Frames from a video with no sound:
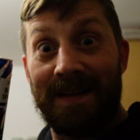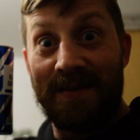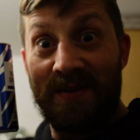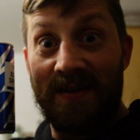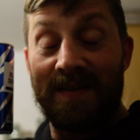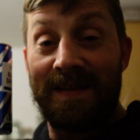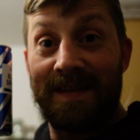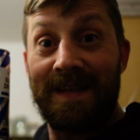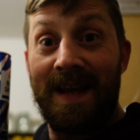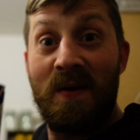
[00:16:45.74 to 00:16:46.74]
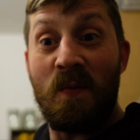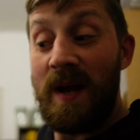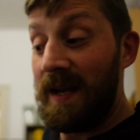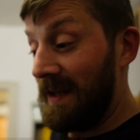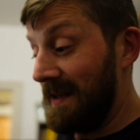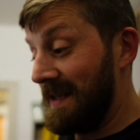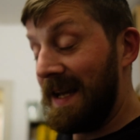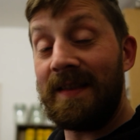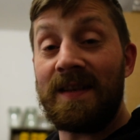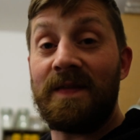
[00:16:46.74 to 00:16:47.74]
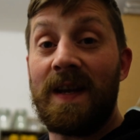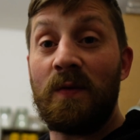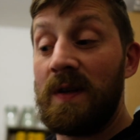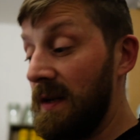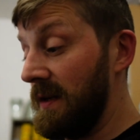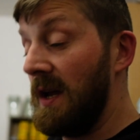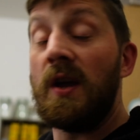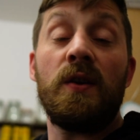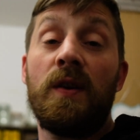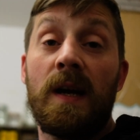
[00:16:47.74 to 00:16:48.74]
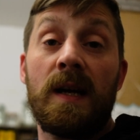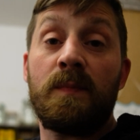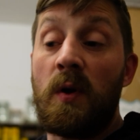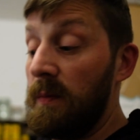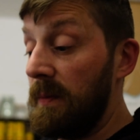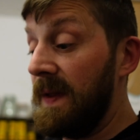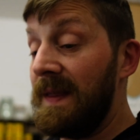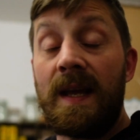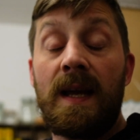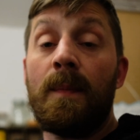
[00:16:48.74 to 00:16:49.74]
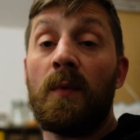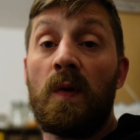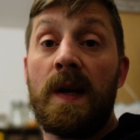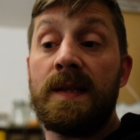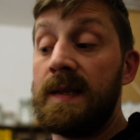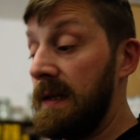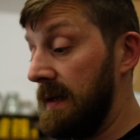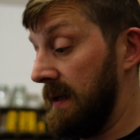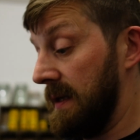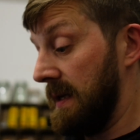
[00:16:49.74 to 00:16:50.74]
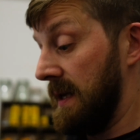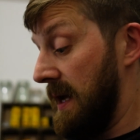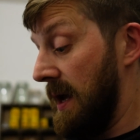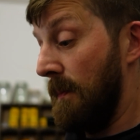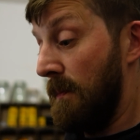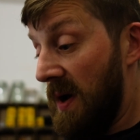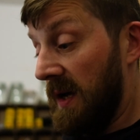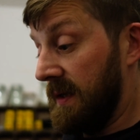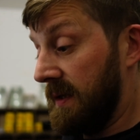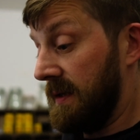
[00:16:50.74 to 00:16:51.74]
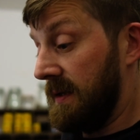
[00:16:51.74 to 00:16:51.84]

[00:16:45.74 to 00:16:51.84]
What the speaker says: just to stay awake to get this video done. You guys probably think I'm crazy, but